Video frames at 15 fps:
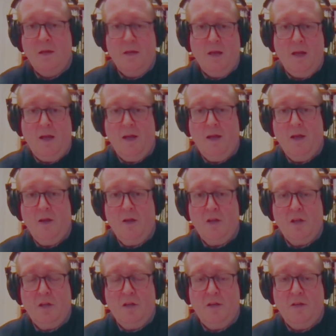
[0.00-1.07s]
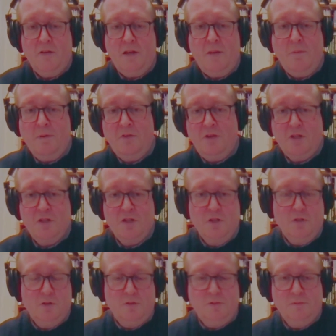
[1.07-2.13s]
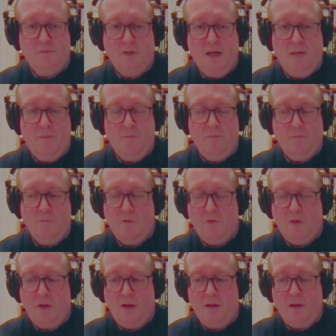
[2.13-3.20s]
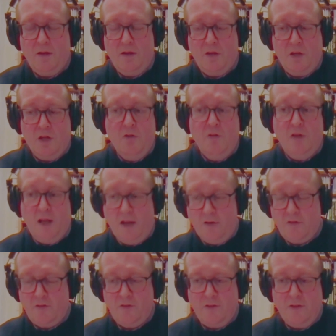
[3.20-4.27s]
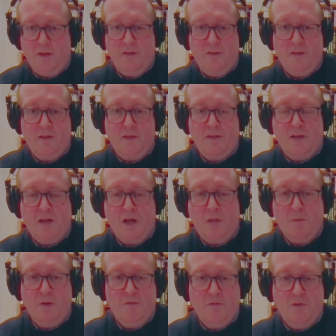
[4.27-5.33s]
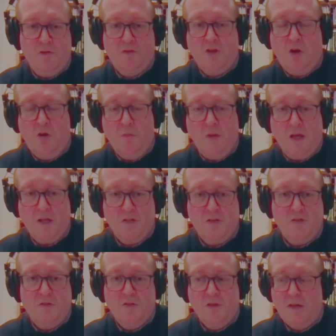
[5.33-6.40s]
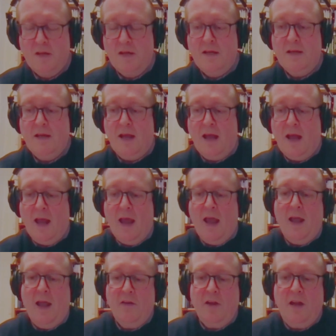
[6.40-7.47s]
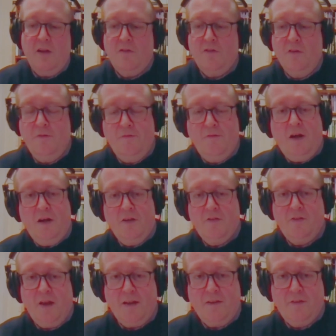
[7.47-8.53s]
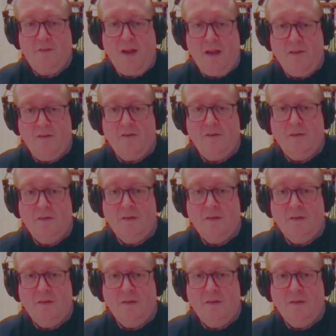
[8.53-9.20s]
depositional unit that the Carboniferous coal measures, and it's of vast extent.